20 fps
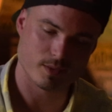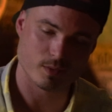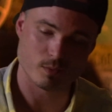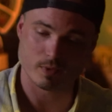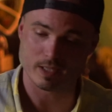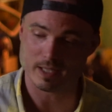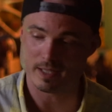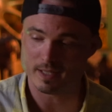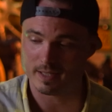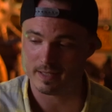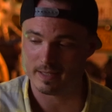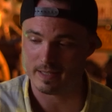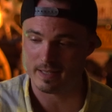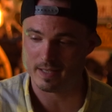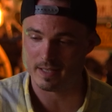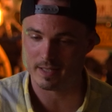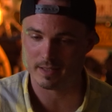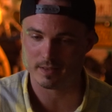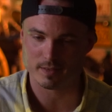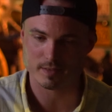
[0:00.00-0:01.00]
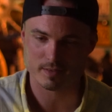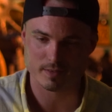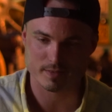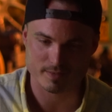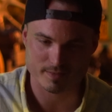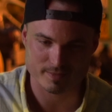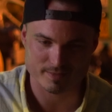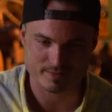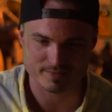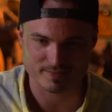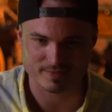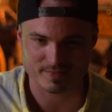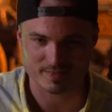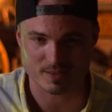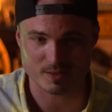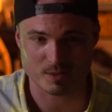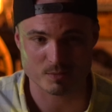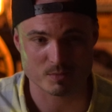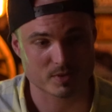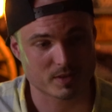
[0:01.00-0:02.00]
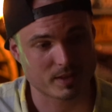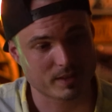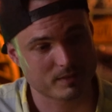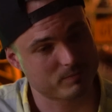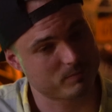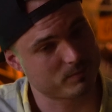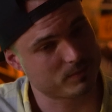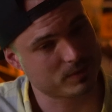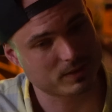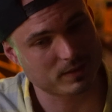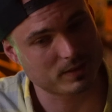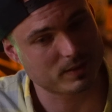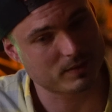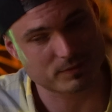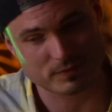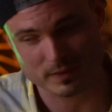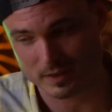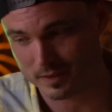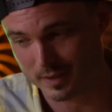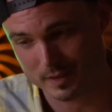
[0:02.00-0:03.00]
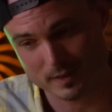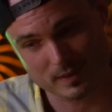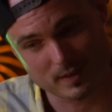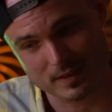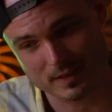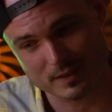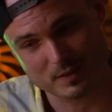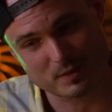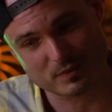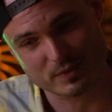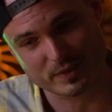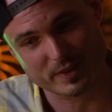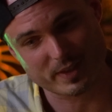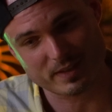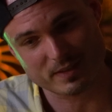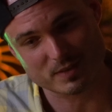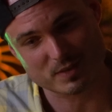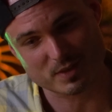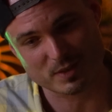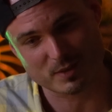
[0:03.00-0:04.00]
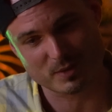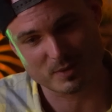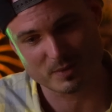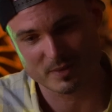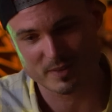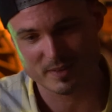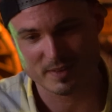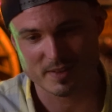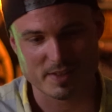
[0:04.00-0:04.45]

We got a nine. Herb's like, we got a nine over here too